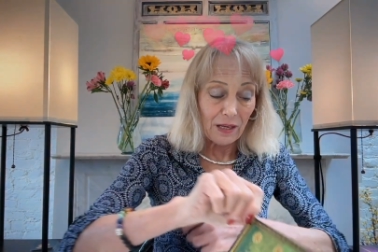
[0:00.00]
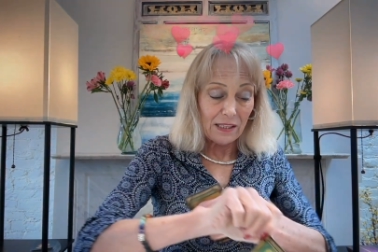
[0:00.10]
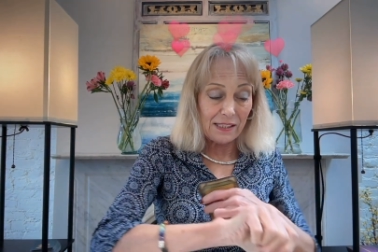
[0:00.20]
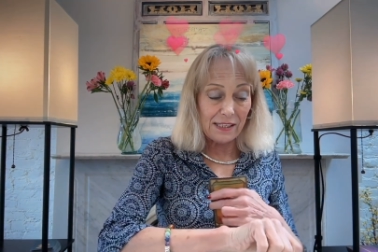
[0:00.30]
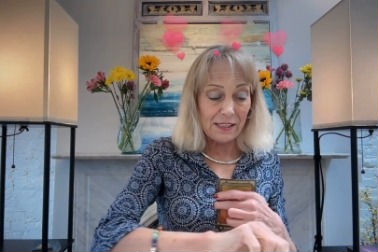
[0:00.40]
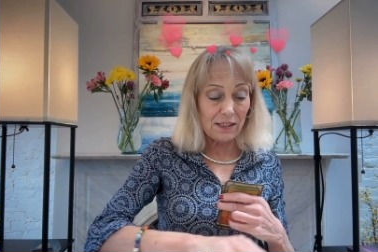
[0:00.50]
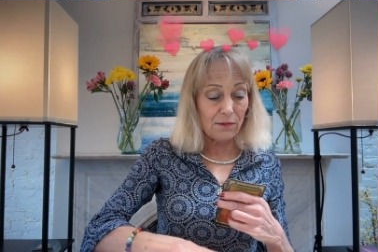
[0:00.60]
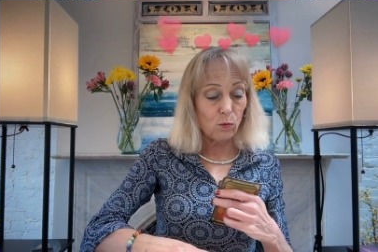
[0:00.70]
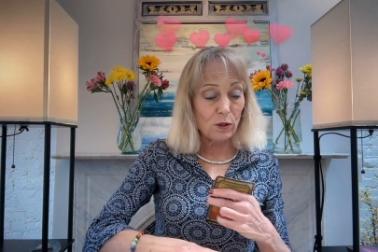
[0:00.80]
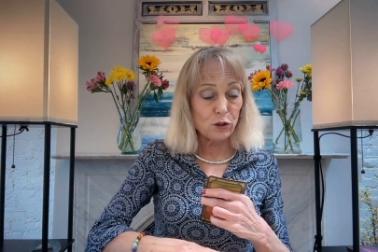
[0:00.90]
sense
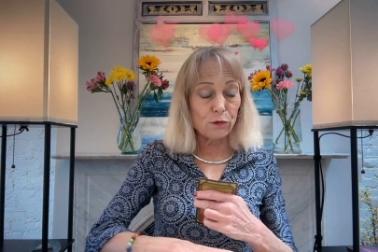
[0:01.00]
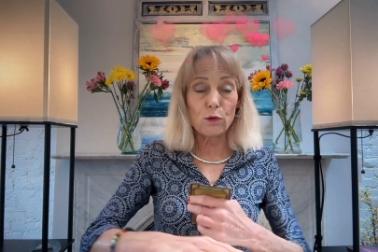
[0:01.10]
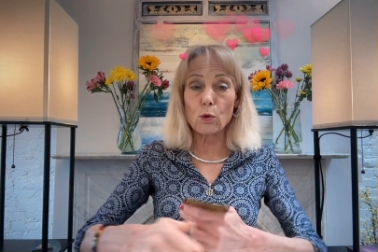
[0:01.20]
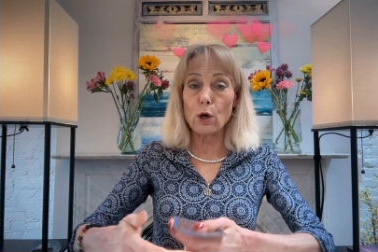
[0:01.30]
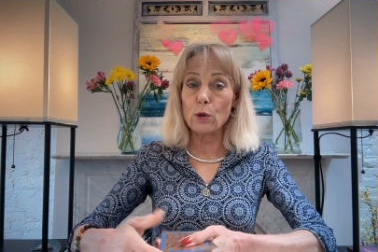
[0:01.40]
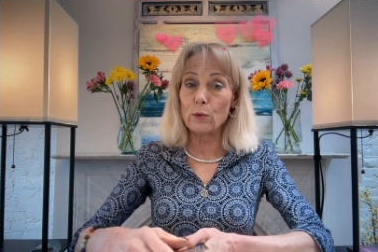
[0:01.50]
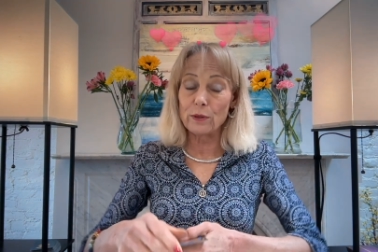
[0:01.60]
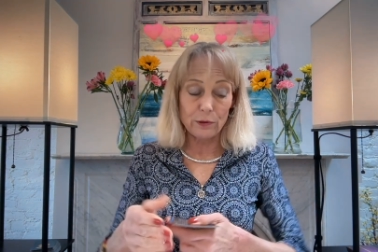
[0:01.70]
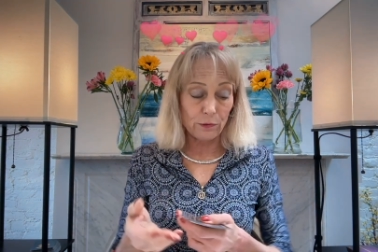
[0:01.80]
of what you've grown.